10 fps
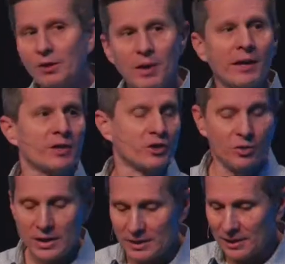around it? So
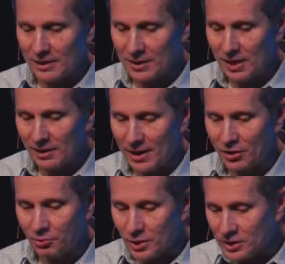he did exactly that. And
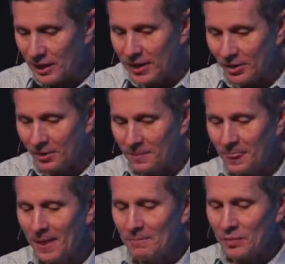three weeks later,
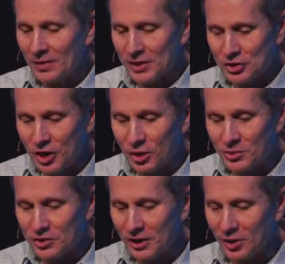that song
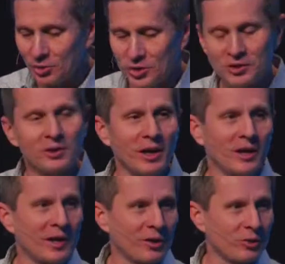was sung at, Christ,
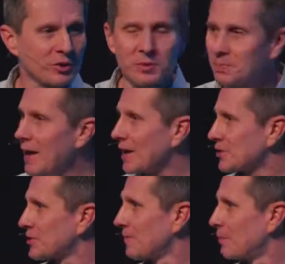at Christmas
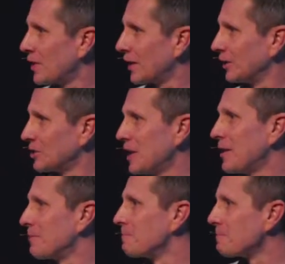Mass in that little
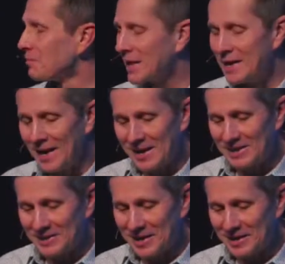town.
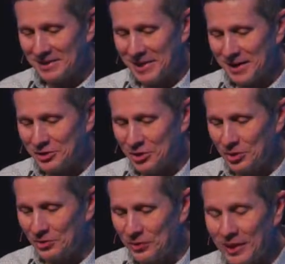And, uh, and
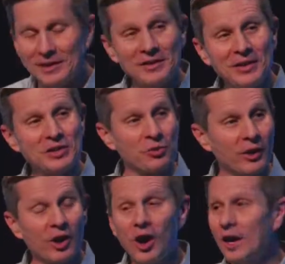so then, then as it went
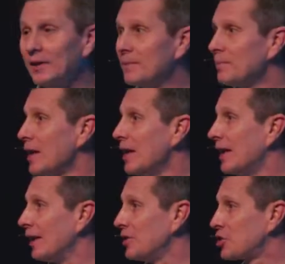on,
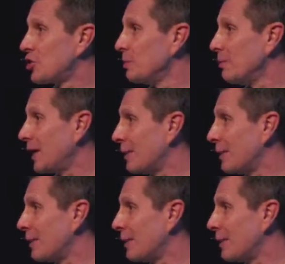uh, these two men became